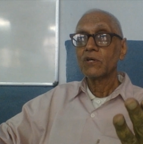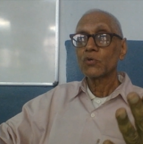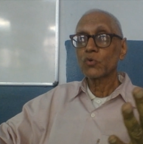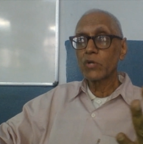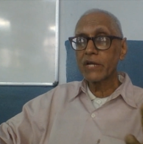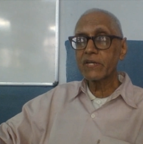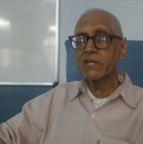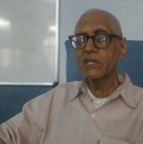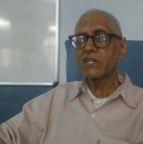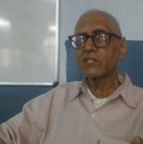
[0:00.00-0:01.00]

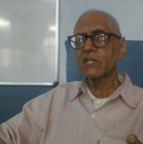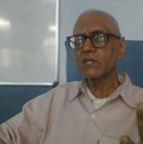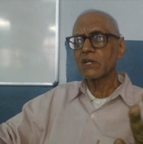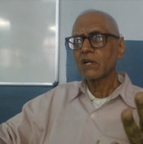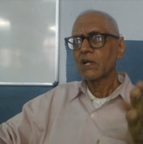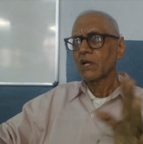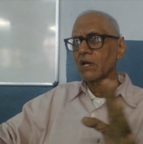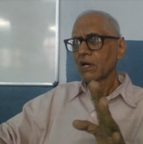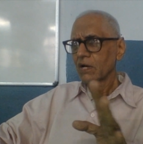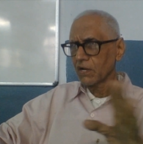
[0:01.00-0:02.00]
United Nations,
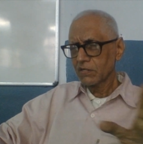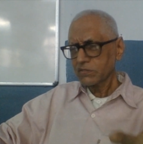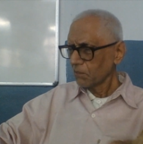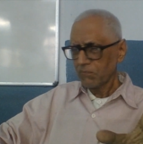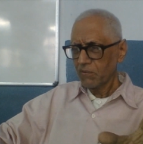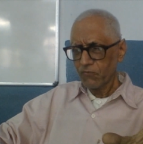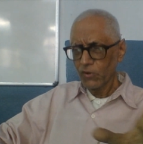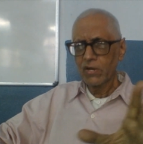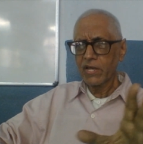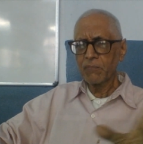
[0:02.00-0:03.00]
some
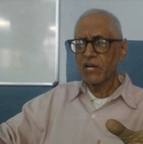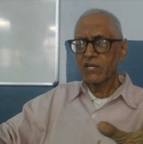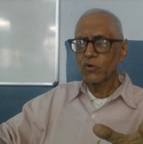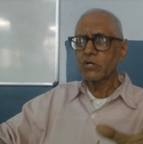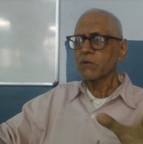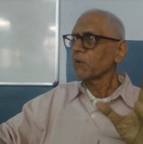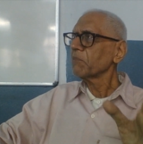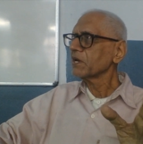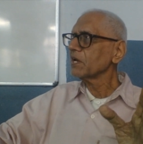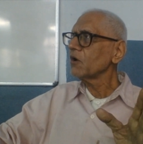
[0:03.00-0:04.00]
full name I don't
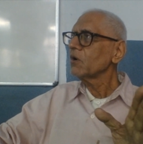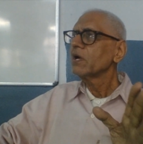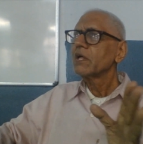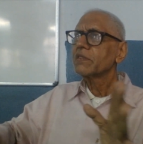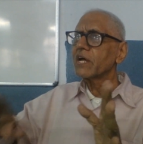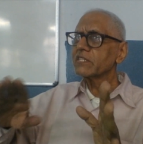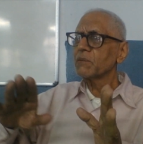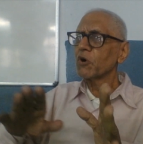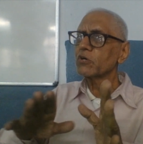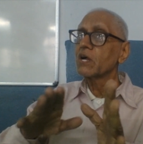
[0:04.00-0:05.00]
remember now, that is
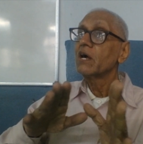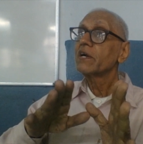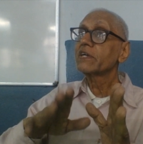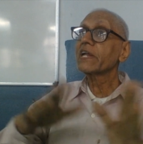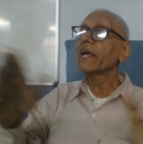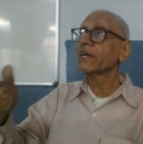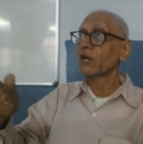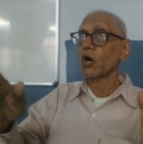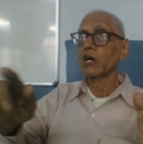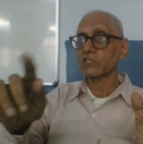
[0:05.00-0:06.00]
about trade
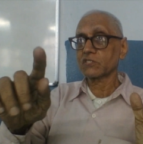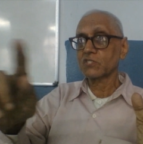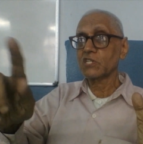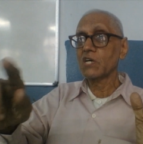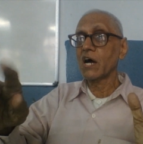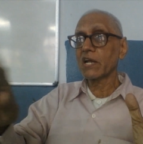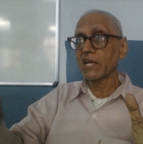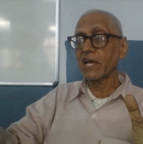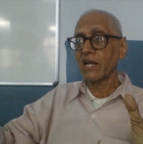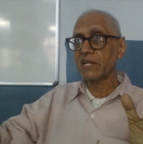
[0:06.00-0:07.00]
laws,
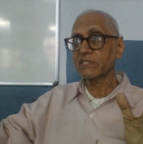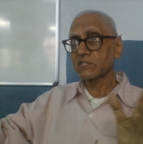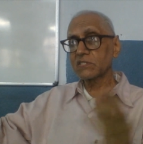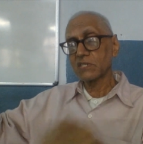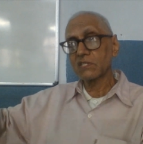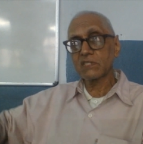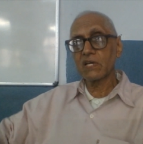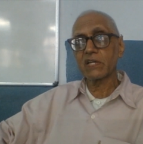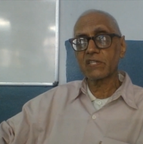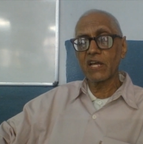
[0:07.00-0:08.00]
TRALS is
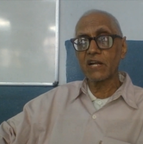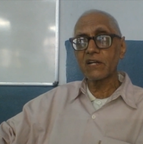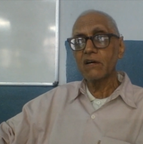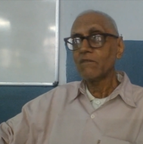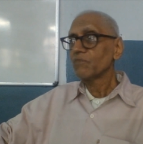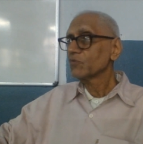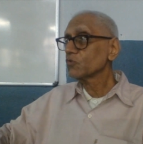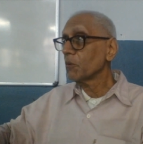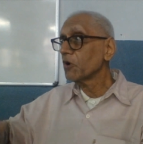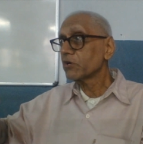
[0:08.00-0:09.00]
at the end,
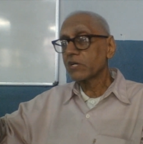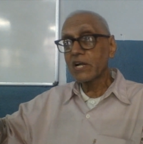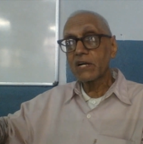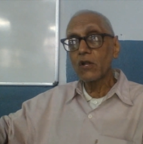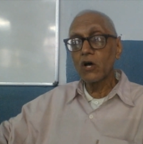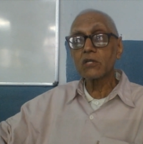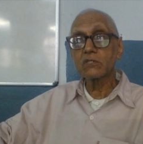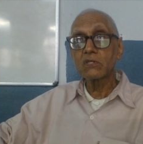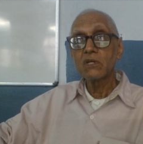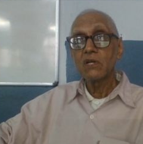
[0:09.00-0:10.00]
so about trade
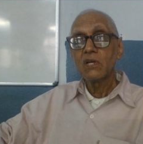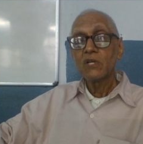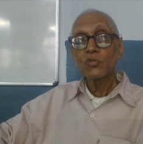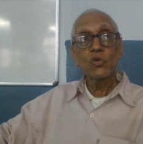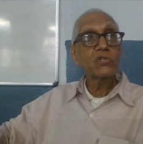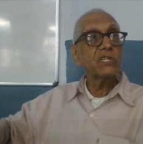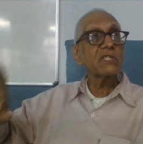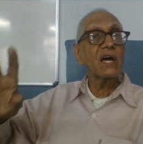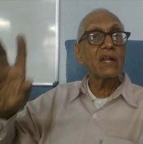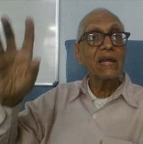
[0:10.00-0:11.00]
laws. So these
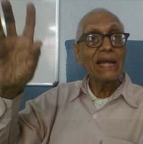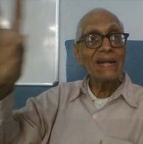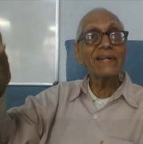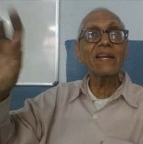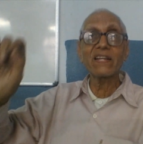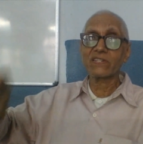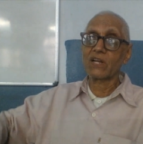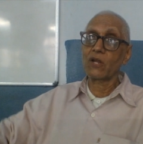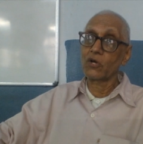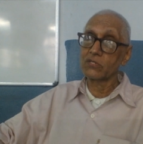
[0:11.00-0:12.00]
are
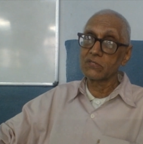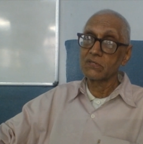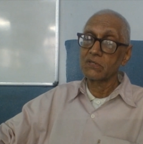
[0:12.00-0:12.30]
international laws.